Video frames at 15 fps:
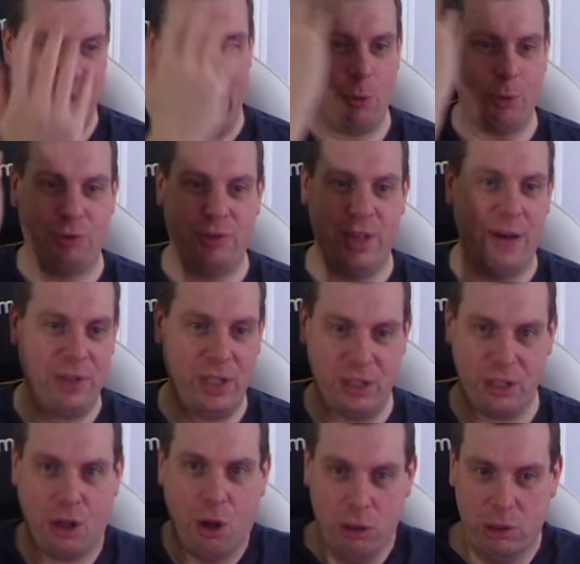House Davian
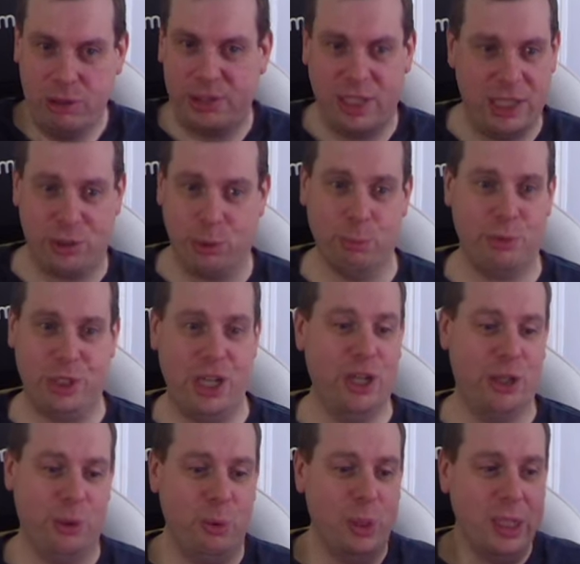colours, that's up to
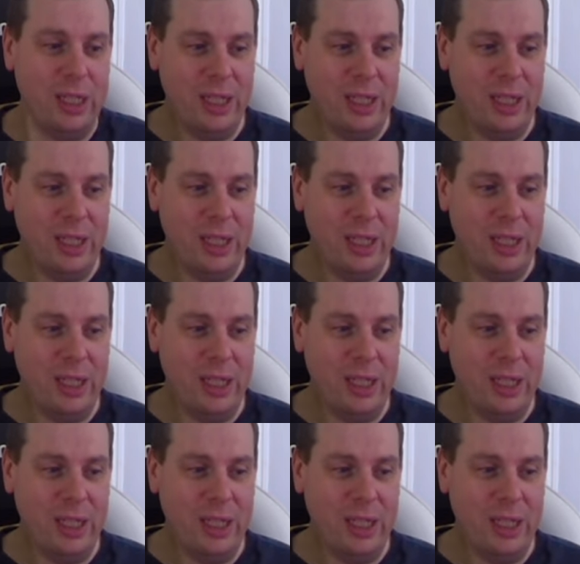you.